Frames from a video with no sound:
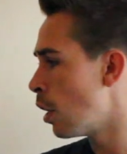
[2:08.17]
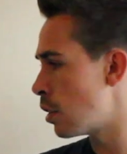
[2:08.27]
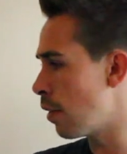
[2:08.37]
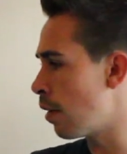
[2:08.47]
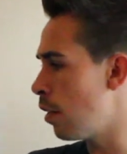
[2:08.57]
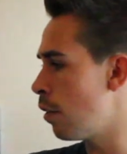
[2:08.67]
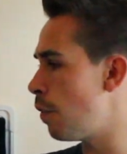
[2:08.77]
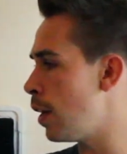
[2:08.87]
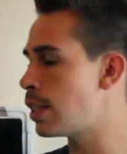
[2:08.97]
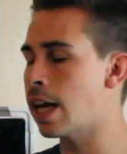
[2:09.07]
So I've given the
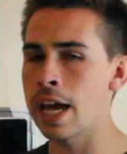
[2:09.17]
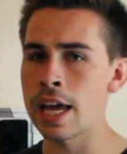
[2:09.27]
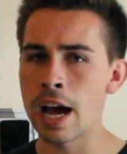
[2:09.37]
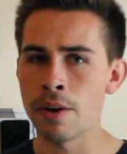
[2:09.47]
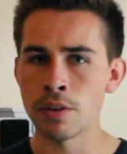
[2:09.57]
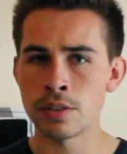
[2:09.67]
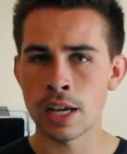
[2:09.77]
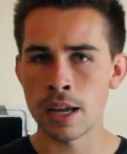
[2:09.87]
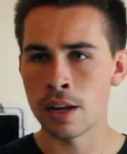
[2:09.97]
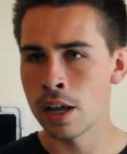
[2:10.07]
fees 8 out of
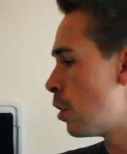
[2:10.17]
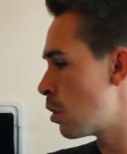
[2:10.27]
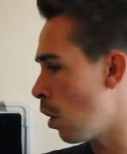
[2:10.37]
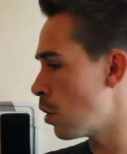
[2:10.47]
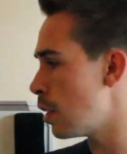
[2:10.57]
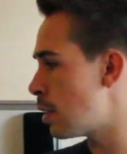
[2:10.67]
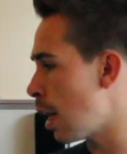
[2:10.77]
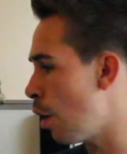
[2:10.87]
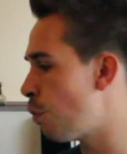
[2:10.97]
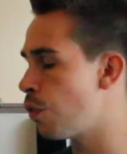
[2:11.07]
10. The stocks
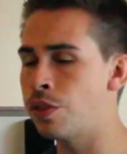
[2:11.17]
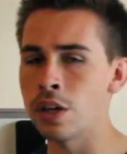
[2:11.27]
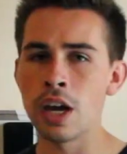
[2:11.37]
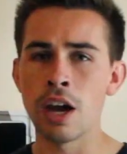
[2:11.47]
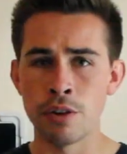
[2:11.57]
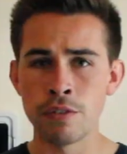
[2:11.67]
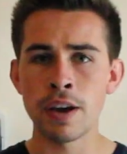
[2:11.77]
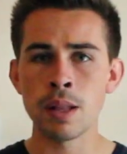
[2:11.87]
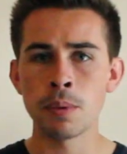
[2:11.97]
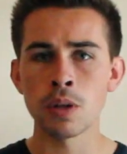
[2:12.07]
itself that are
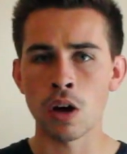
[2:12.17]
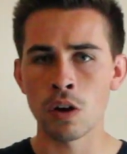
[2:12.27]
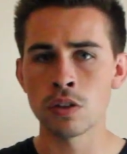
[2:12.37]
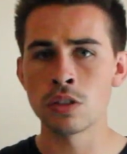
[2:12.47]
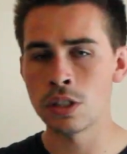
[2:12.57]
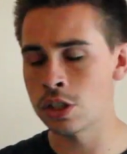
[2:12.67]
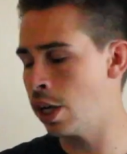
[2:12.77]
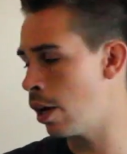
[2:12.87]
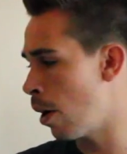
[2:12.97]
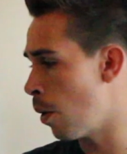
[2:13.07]
available on
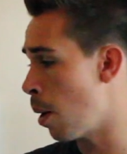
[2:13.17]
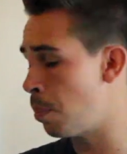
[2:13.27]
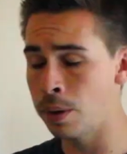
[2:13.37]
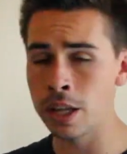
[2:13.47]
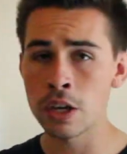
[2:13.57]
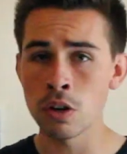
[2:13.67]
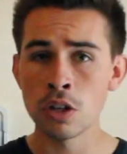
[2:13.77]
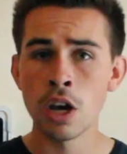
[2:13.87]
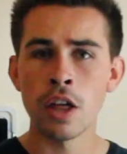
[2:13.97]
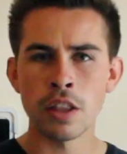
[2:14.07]
Degiro are pretty good.